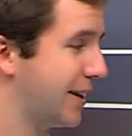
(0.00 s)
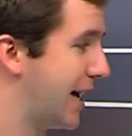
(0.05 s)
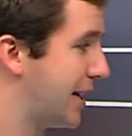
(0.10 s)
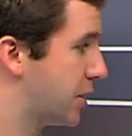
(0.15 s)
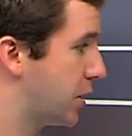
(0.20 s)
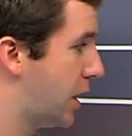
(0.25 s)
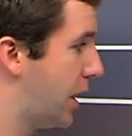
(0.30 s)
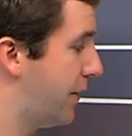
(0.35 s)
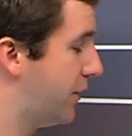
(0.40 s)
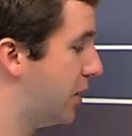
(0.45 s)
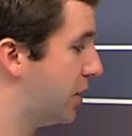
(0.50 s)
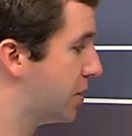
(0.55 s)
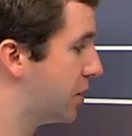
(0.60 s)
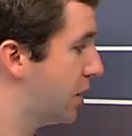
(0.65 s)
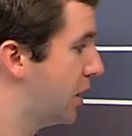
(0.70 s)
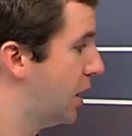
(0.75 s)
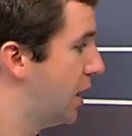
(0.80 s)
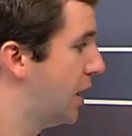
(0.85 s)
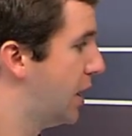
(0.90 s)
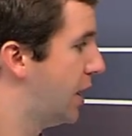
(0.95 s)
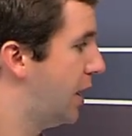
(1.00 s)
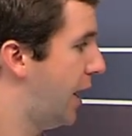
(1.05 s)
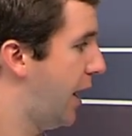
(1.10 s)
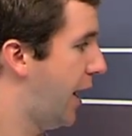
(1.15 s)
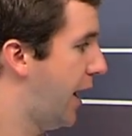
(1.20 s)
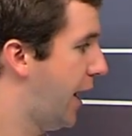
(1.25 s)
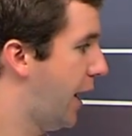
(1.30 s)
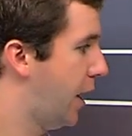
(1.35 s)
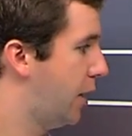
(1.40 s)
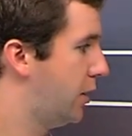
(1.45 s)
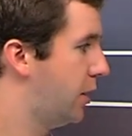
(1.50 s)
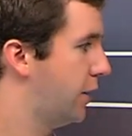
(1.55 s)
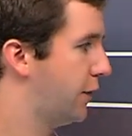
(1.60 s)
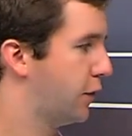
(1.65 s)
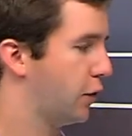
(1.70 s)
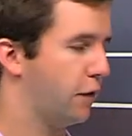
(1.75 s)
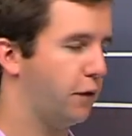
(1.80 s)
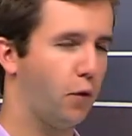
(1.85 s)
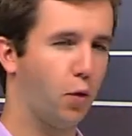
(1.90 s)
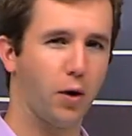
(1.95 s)
that's obvious. And if
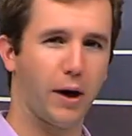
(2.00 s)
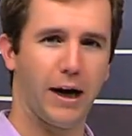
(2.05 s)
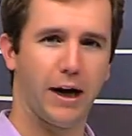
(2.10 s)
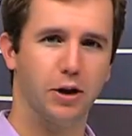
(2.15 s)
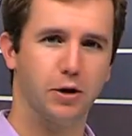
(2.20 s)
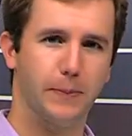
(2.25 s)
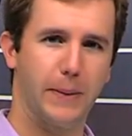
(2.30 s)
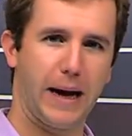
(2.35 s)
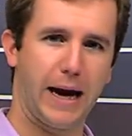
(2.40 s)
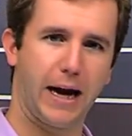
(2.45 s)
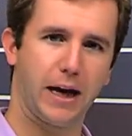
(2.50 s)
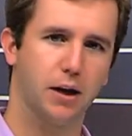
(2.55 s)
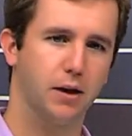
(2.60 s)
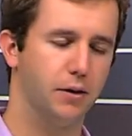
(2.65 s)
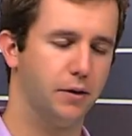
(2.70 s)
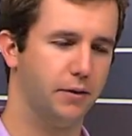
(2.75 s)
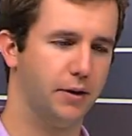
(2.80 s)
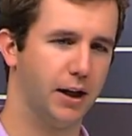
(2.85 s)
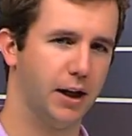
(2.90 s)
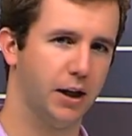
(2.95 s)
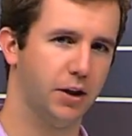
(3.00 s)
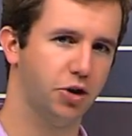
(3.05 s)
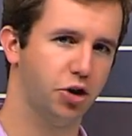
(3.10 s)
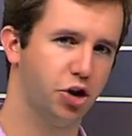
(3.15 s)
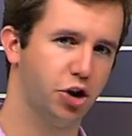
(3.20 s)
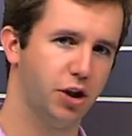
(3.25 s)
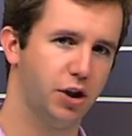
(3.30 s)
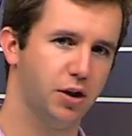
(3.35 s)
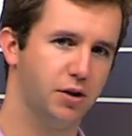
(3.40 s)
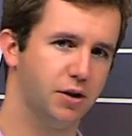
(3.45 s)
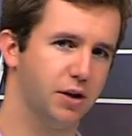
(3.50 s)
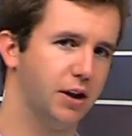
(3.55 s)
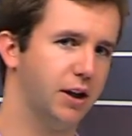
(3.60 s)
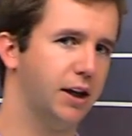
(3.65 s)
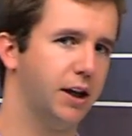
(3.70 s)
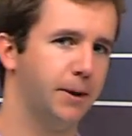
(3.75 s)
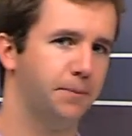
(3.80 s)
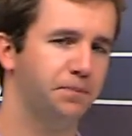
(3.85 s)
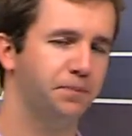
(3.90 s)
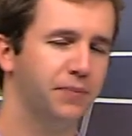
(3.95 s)
her forehand's back, then she's,
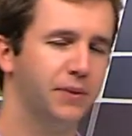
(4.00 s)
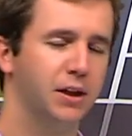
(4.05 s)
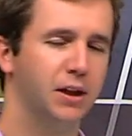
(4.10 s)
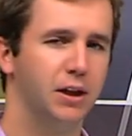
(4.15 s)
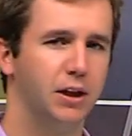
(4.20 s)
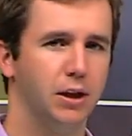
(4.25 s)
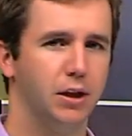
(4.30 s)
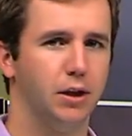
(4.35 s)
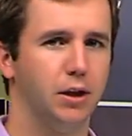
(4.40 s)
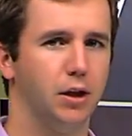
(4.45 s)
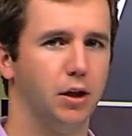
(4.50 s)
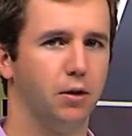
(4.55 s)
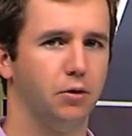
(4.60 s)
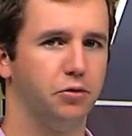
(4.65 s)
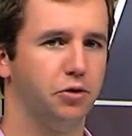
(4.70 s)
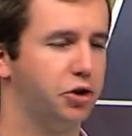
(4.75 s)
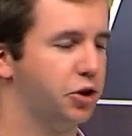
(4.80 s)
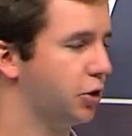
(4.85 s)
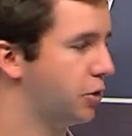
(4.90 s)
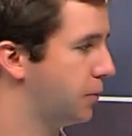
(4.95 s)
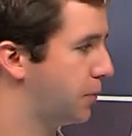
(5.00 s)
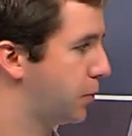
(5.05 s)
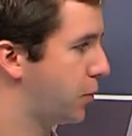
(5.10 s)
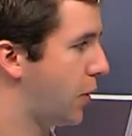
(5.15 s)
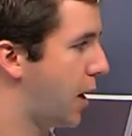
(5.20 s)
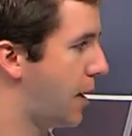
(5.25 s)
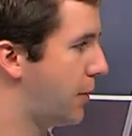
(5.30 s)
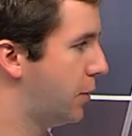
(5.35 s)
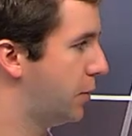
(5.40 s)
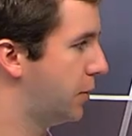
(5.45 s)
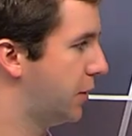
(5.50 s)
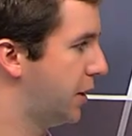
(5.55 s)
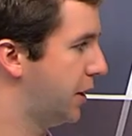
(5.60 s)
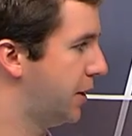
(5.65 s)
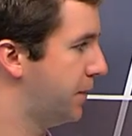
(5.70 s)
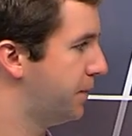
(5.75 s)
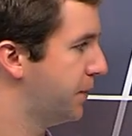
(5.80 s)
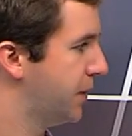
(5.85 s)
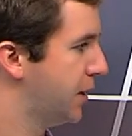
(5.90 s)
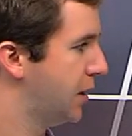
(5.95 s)
she'll
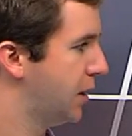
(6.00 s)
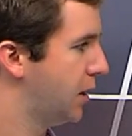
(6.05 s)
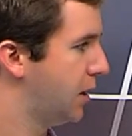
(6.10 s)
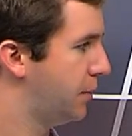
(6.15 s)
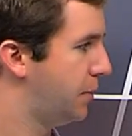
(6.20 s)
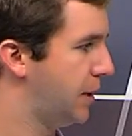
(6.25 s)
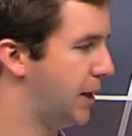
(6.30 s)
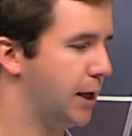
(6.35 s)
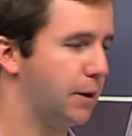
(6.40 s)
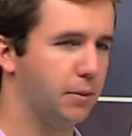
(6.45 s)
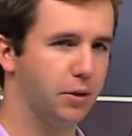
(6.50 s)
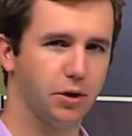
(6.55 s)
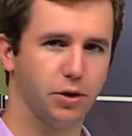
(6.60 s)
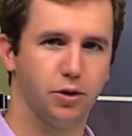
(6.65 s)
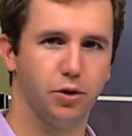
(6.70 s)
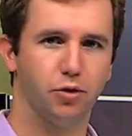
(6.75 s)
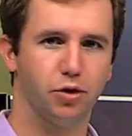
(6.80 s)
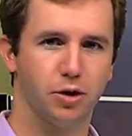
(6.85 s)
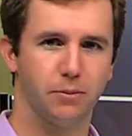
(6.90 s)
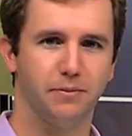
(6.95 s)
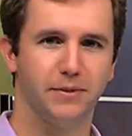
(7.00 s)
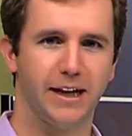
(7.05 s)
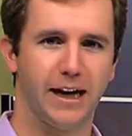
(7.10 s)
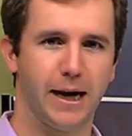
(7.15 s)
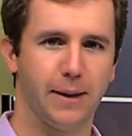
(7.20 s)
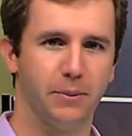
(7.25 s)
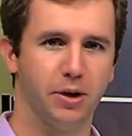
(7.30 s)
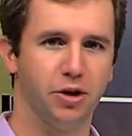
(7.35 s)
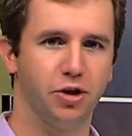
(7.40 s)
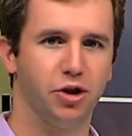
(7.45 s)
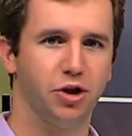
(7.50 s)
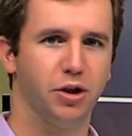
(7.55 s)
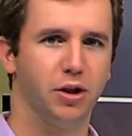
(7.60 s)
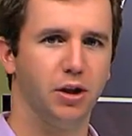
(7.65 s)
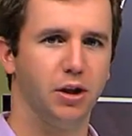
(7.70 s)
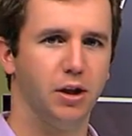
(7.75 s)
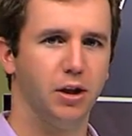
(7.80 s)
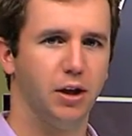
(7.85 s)
probably be able to do some damage.